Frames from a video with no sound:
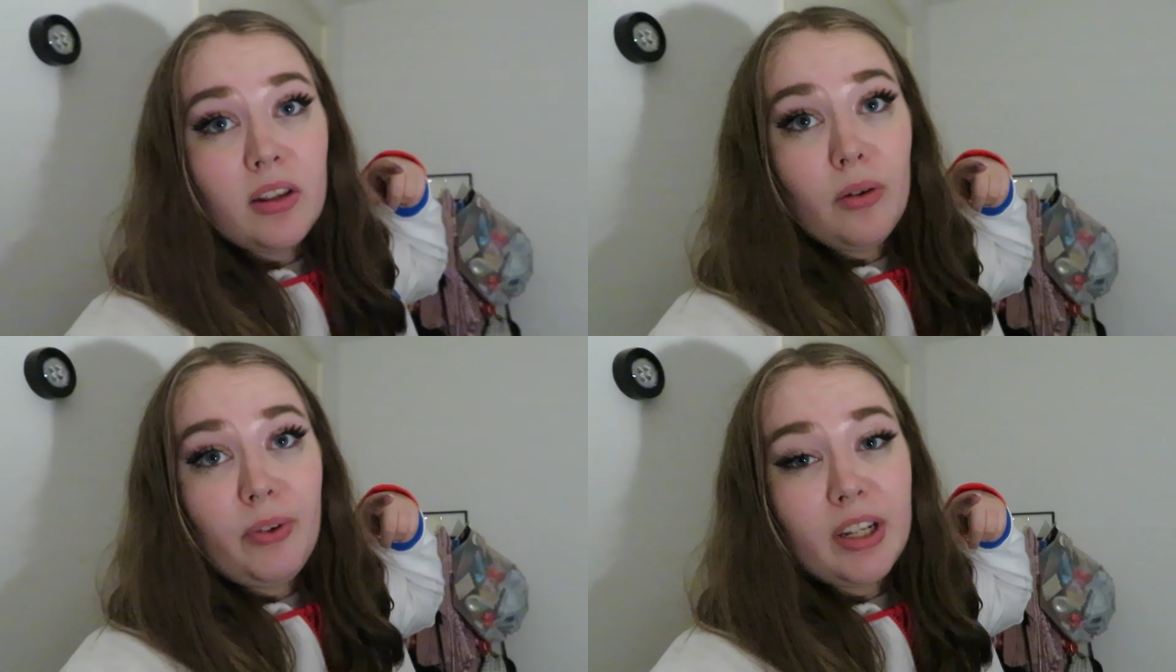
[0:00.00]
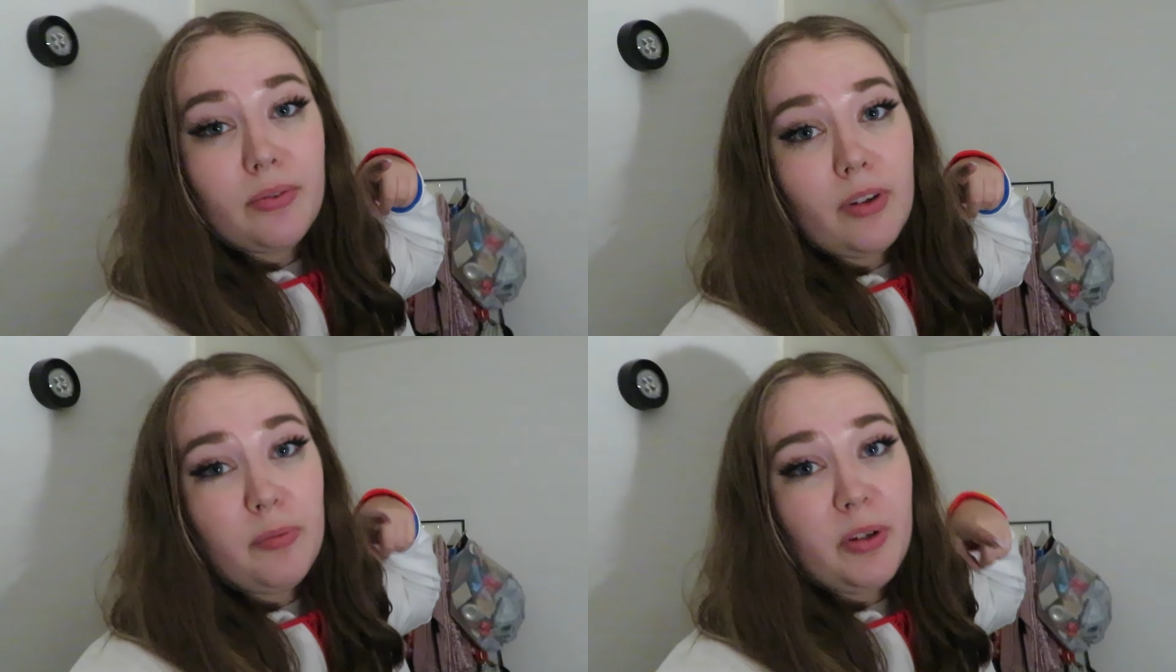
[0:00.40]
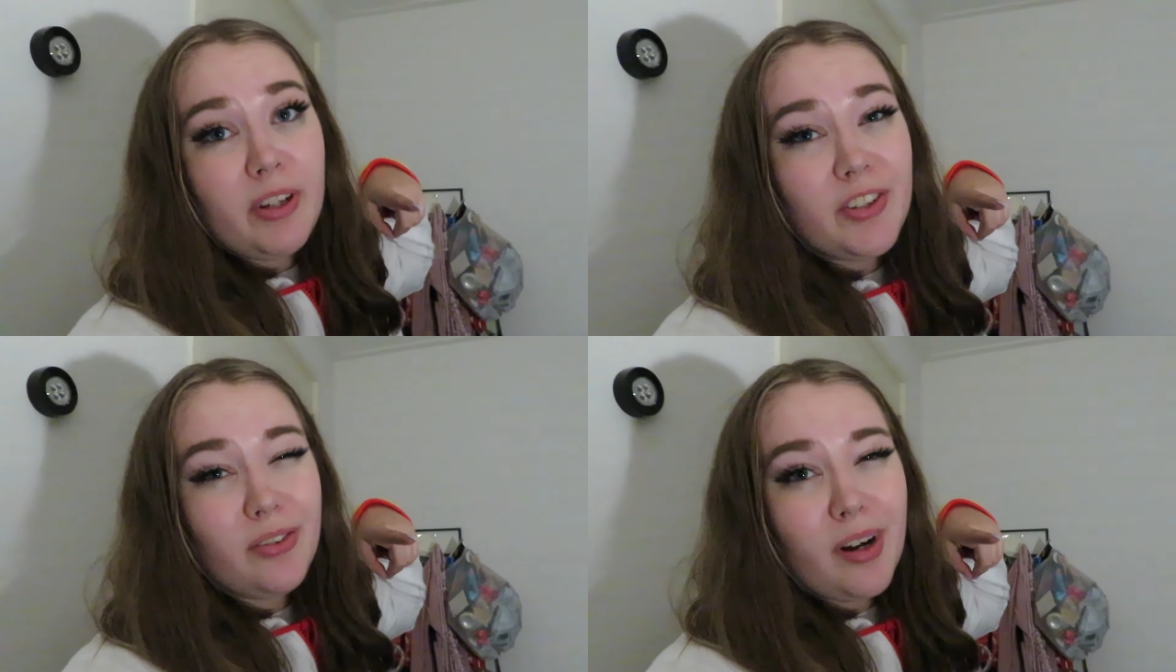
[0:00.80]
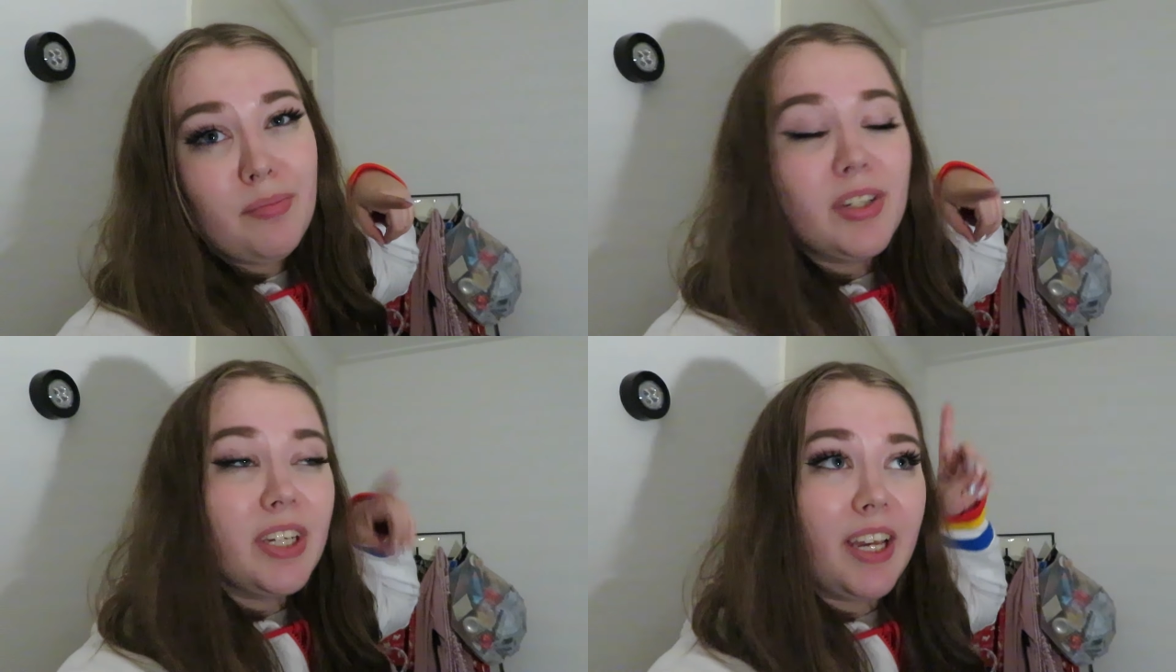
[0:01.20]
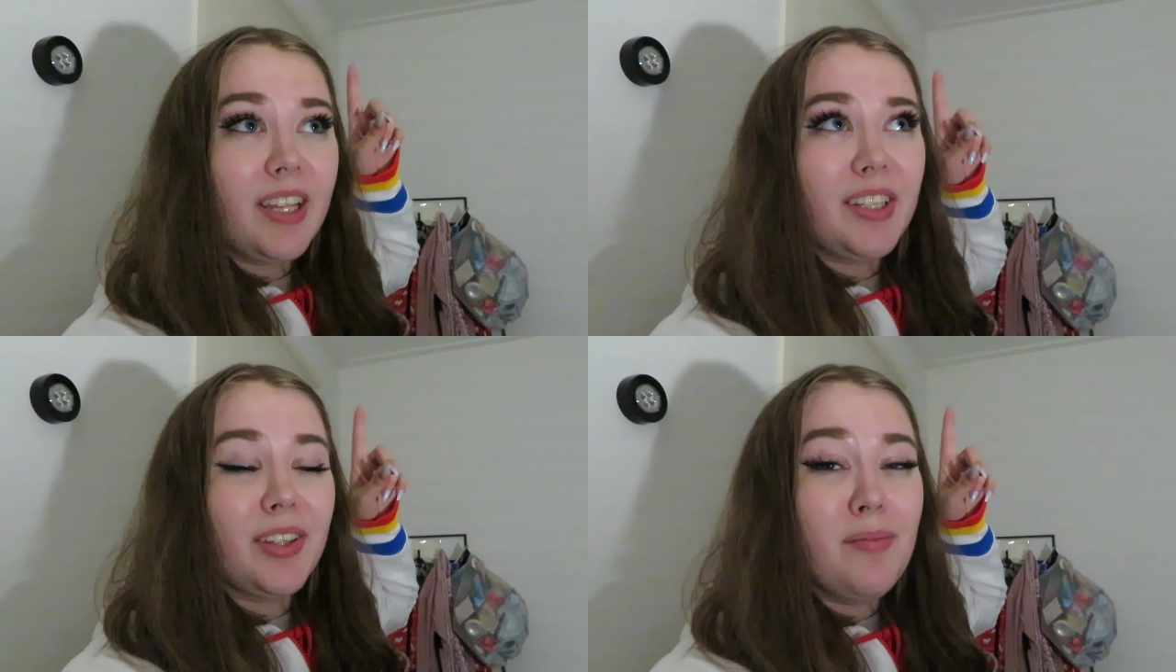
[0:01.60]
forget to follow me on Instagram to
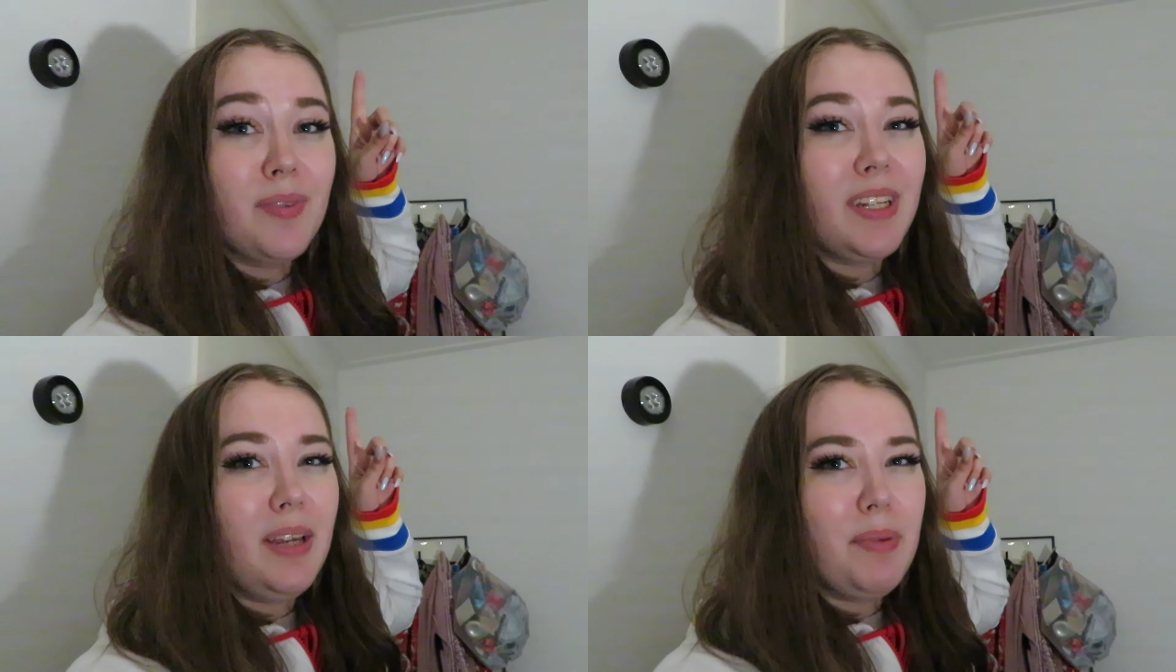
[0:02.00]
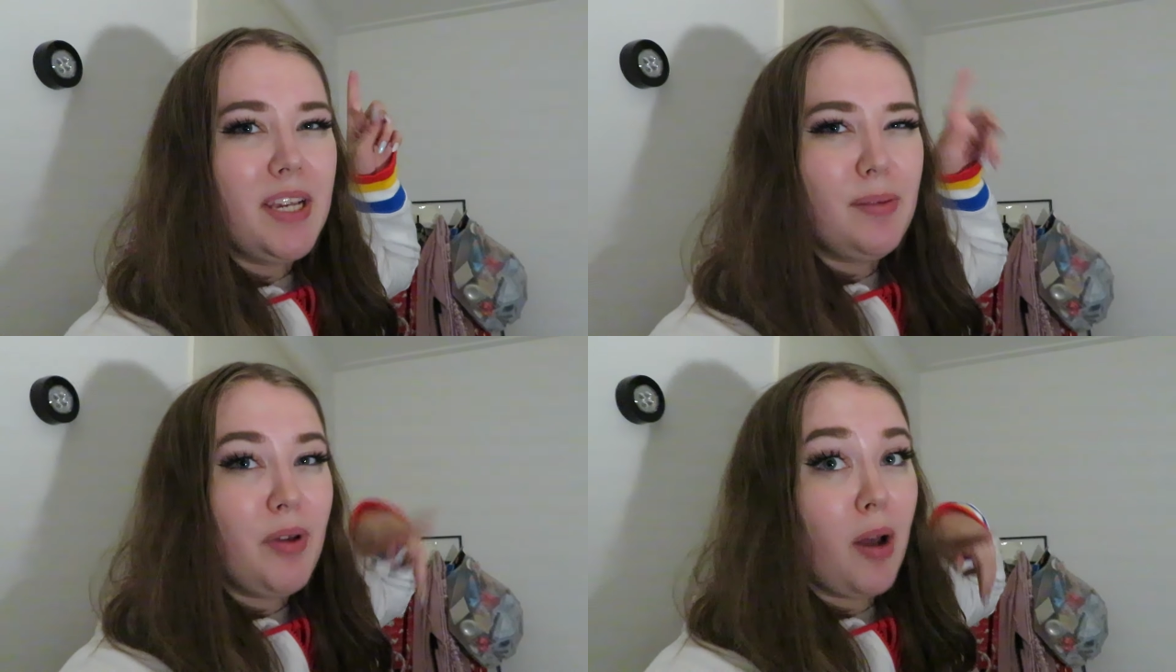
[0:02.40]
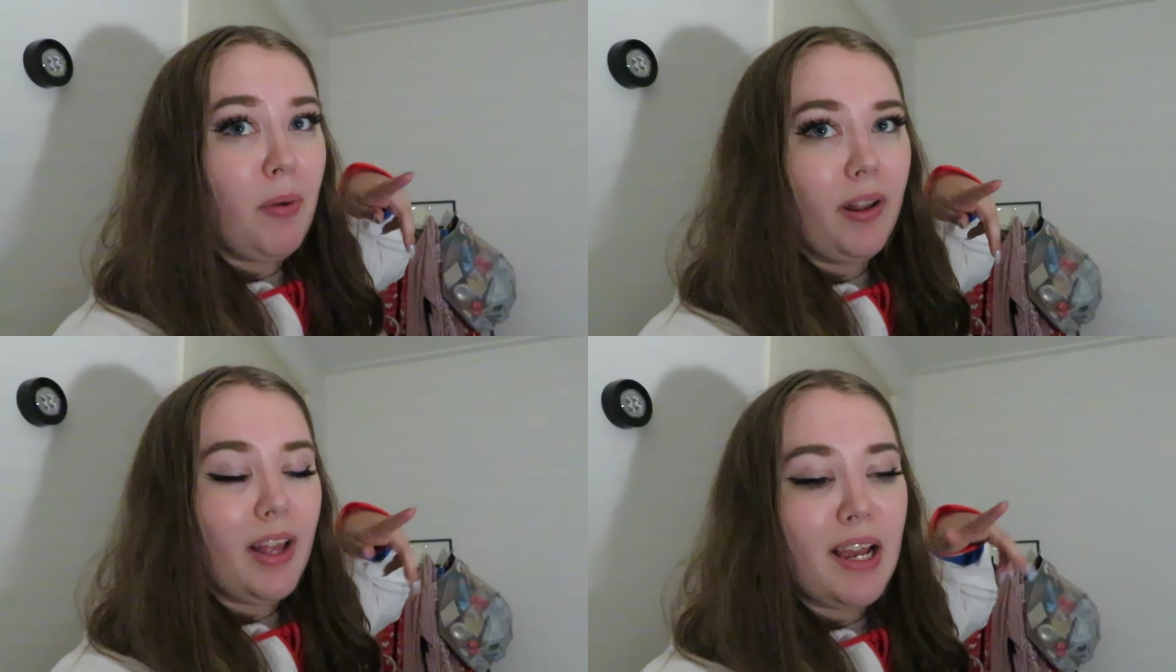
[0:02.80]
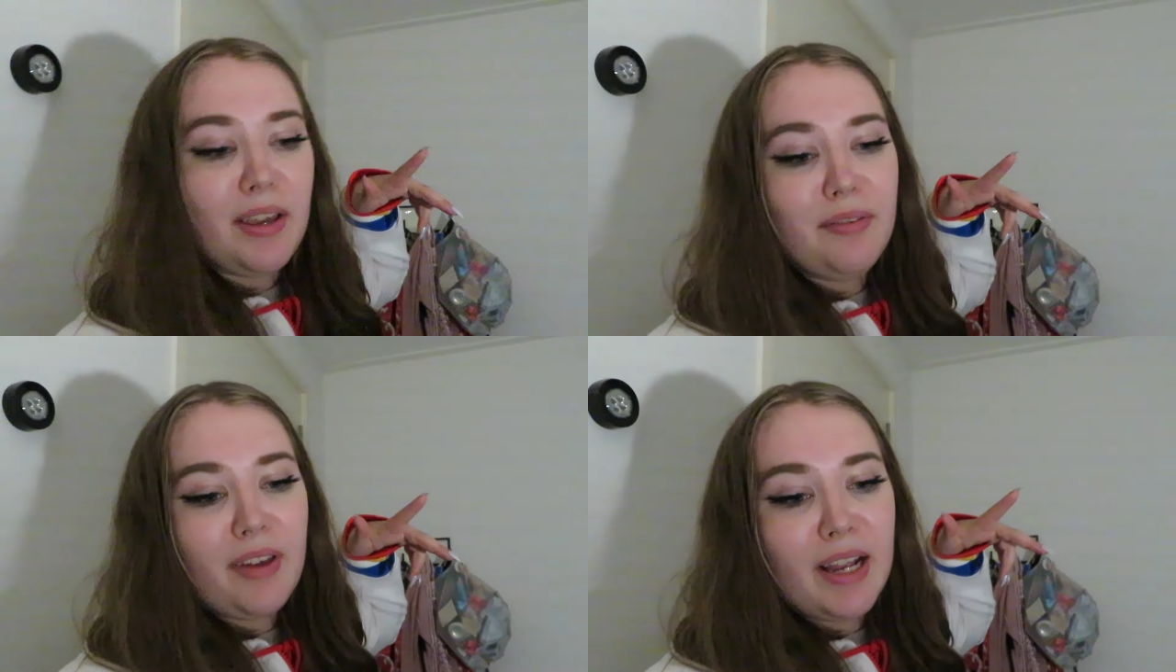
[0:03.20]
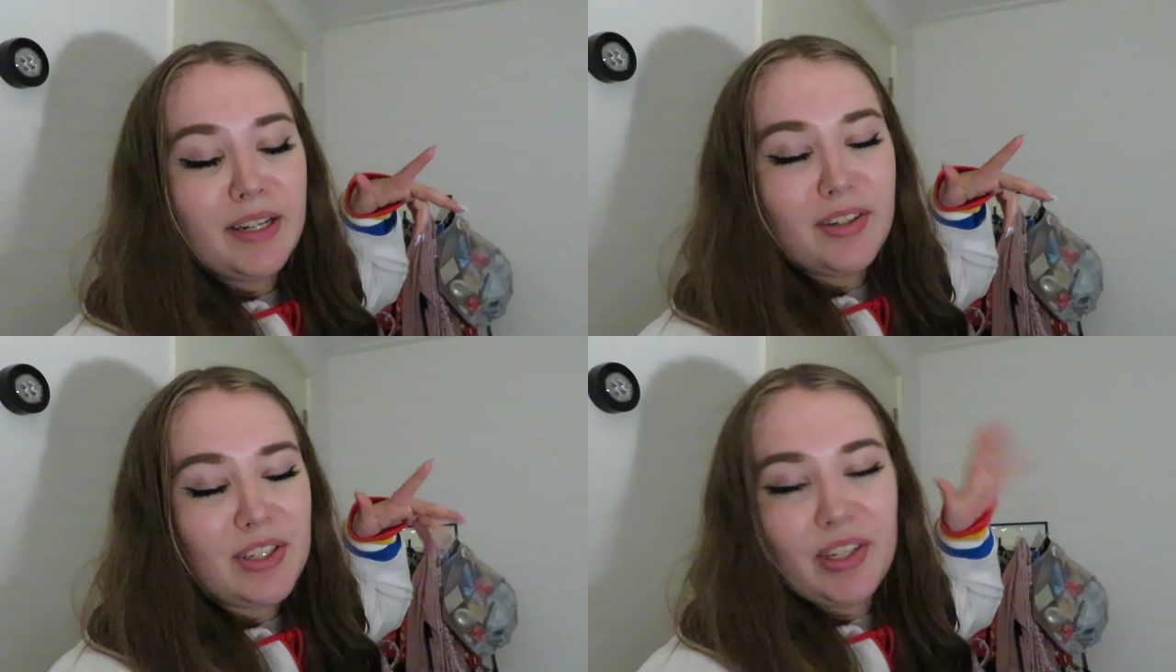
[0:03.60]
get some sneak peeks behind my life
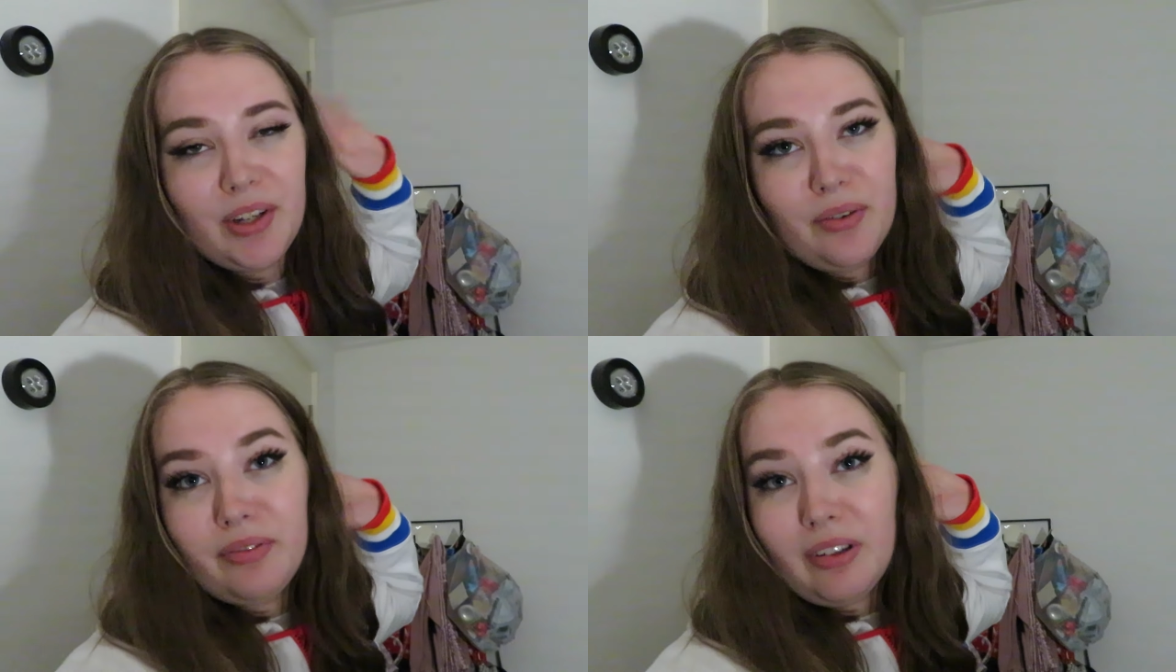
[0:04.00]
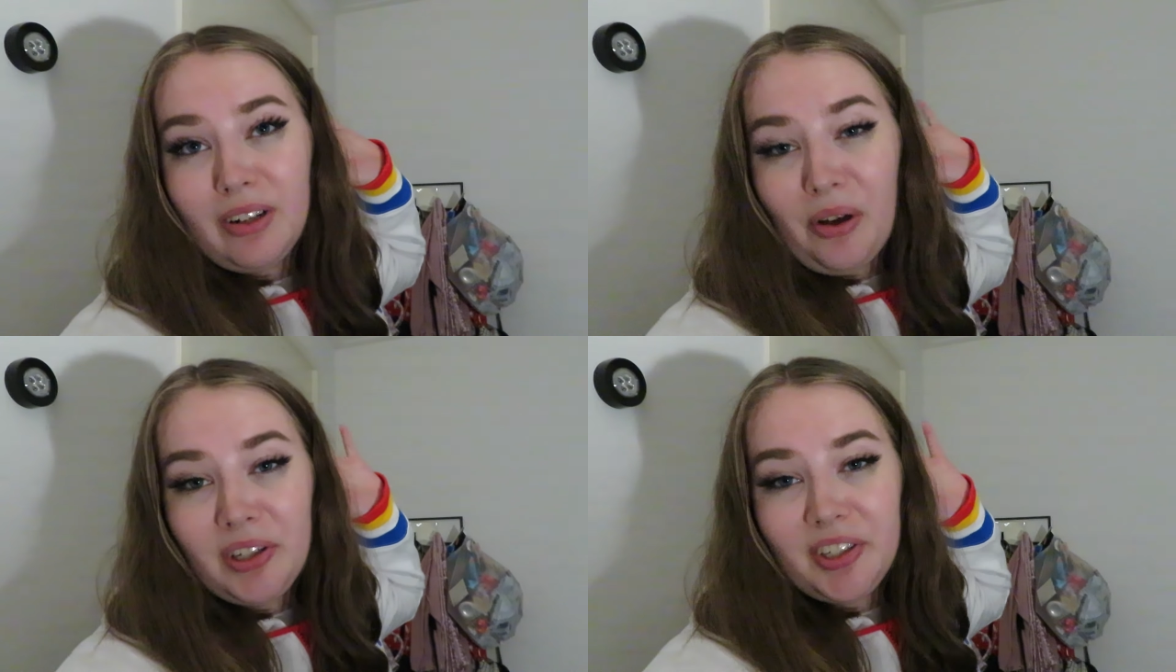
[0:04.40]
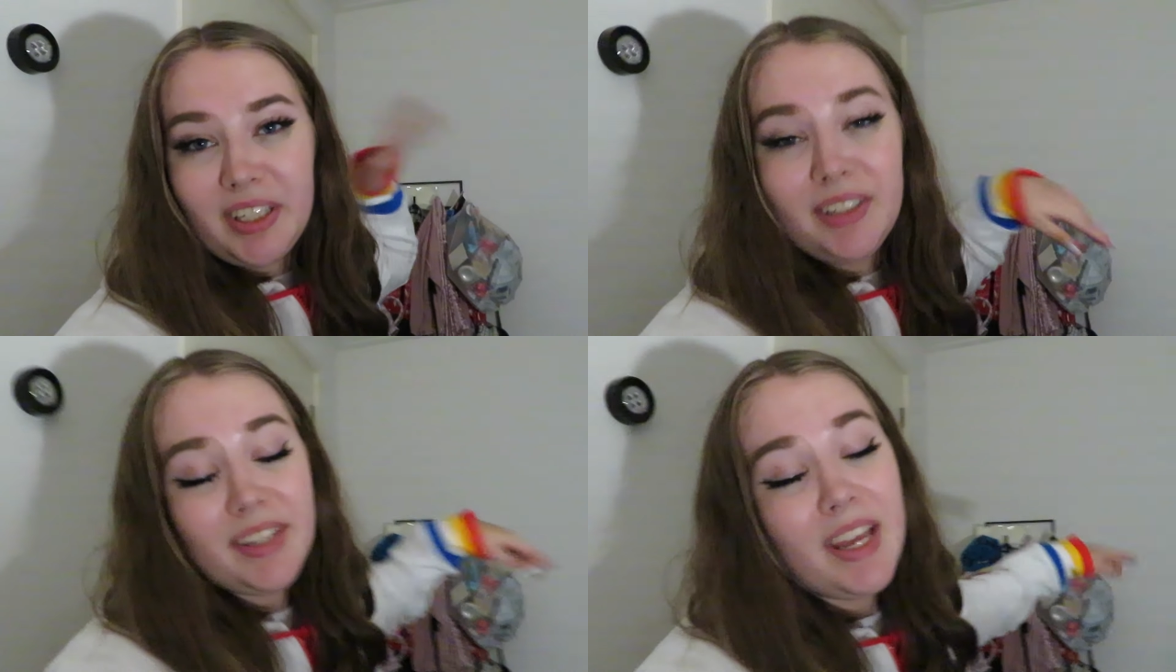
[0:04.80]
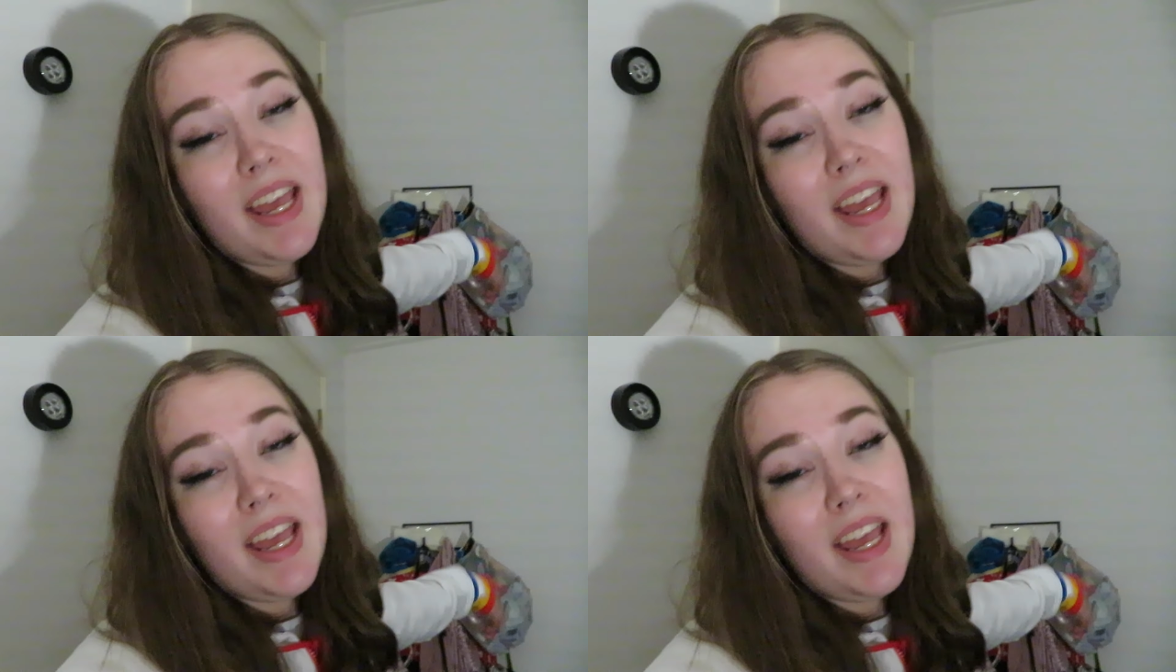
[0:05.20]
and just, you know, fun content.